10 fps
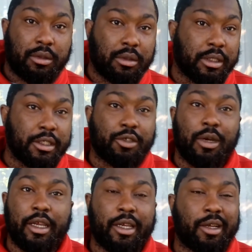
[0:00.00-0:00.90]
this
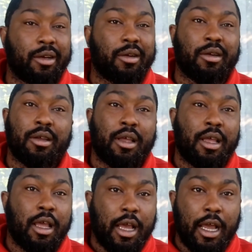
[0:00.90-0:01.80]
right here,
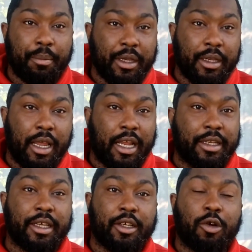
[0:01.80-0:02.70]
I mean, I
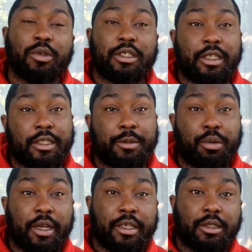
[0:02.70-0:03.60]
did go with 6
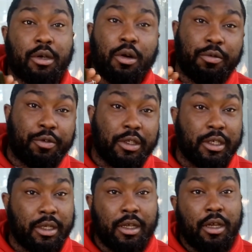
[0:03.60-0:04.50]
sprays, so
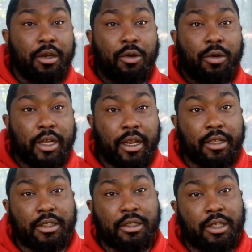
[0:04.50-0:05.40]
hopefully, knowing that
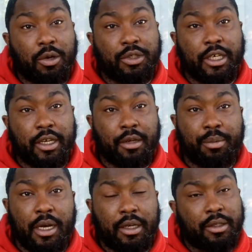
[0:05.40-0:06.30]
it's a Dolce &
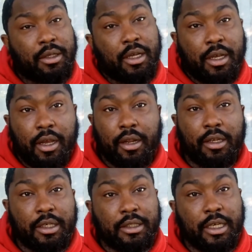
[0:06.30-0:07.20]
Gabbana, it'll at
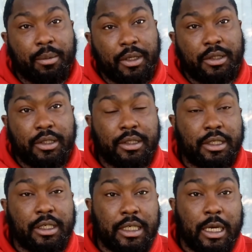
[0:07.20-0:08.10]
least get me to the
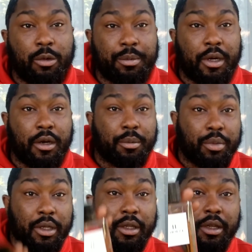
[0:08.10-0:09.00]
6-hour mark. But